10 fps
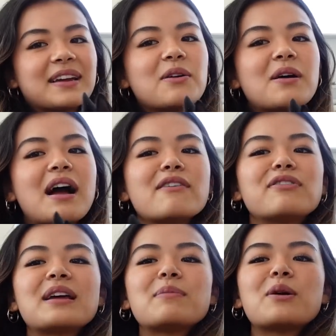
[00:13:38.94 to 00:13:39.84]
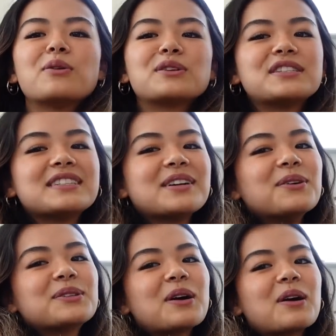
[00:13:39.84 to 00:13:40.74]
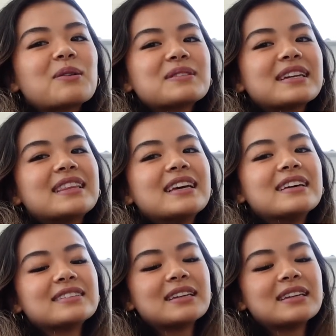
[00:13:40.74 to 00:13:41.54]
I like how every time I hold her, she just holds her arms like this.